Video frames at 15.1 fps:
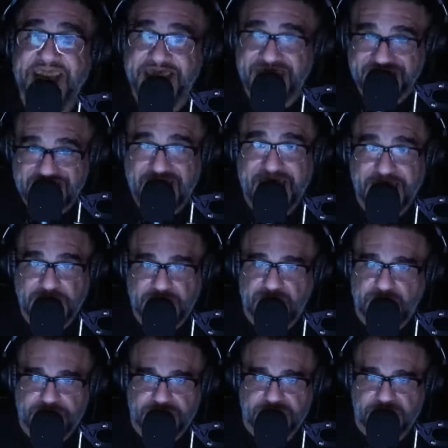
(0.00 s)
And Trump
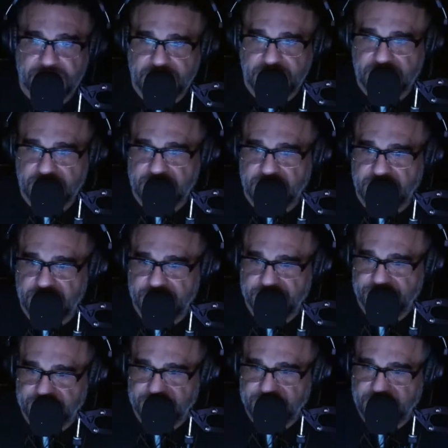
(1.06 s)
is a piece of shit. But
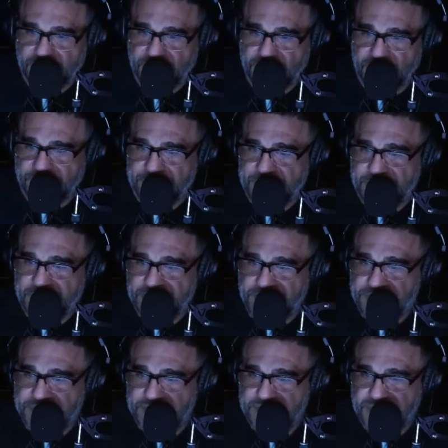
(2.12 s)
anyway,
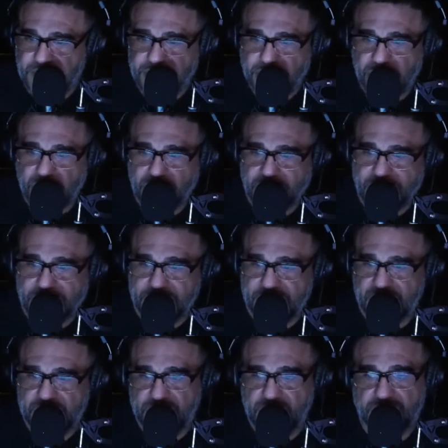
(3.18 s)
some people don't like the
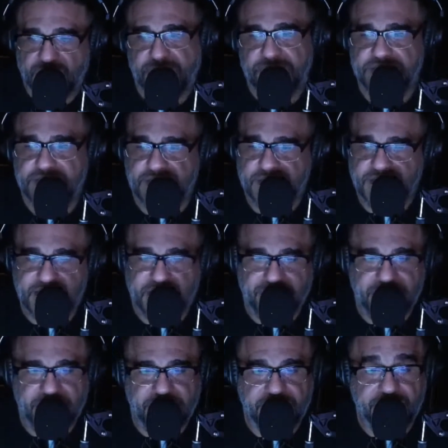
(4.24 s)
truth. Selective
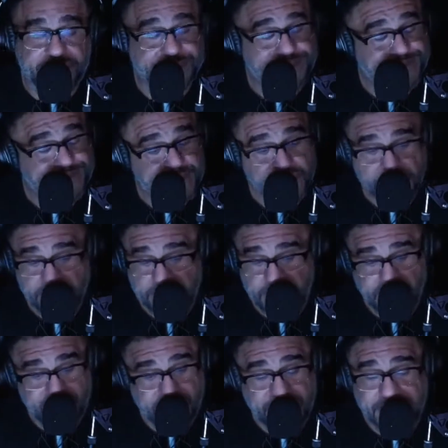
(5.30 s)
hearing.
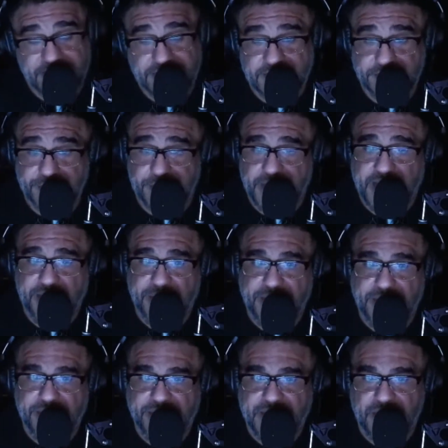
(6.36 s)
Listen, I believe
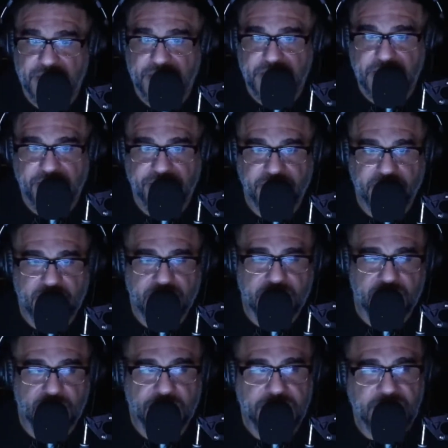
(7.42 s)
that we
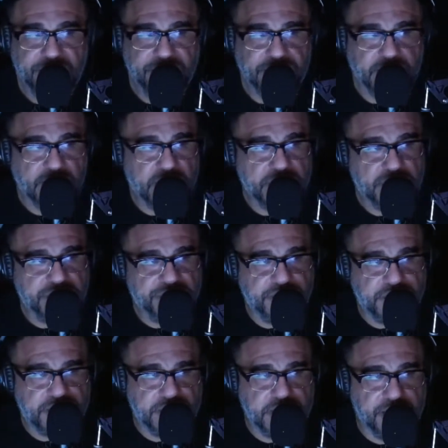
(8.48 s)
live in a country full of
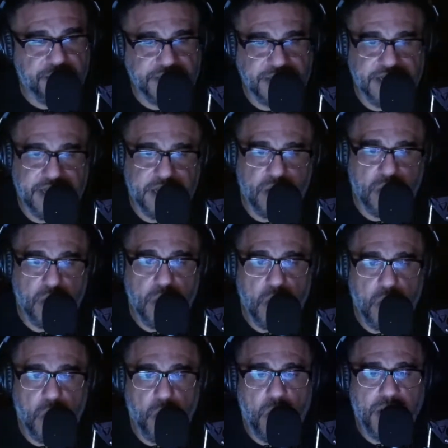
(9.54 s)
dummies that
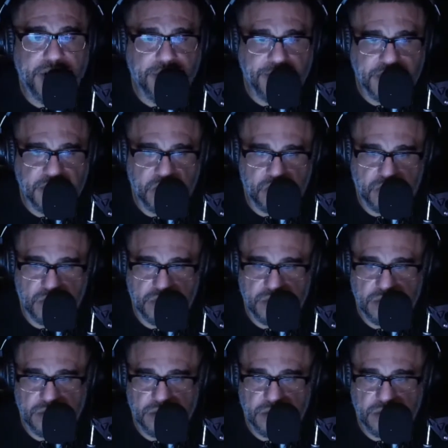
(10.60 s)
want to be told
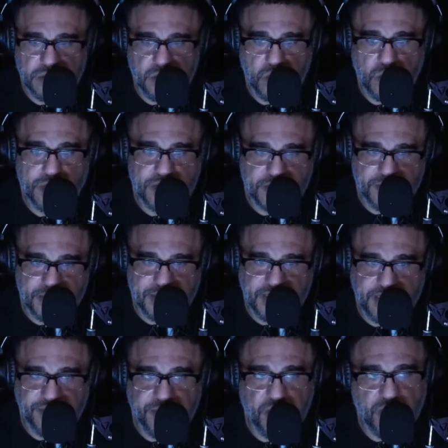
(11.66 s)
what to believe
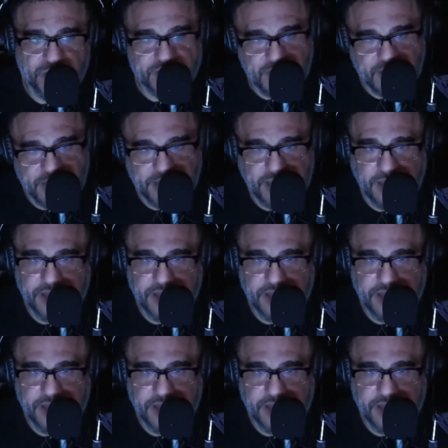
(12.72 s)
and what to like.